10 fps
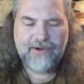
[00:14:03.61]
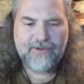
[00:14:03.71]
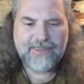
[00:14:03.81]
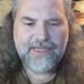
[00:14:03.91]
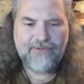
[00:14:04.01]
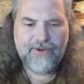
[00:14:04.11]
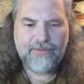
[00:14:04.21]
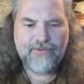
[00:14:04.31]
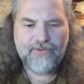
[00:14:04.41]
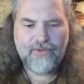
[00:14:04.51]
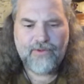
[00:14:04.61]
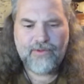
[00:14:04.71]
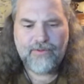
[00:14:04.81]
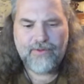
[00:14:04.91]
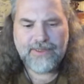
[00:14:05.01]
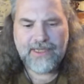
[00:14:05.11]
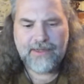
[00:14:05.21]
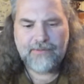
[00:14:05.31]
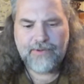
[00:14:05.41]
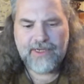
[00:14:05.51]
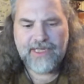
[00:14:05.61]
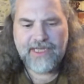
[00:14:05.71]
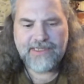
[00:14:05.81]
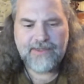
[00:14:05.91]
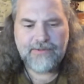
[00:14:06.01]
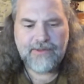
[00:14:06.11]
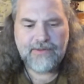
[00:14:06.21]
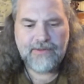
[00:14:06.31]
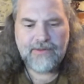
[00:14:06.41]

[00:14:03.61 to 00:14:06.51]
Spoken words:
What's that rubber for? What's that, to protect something?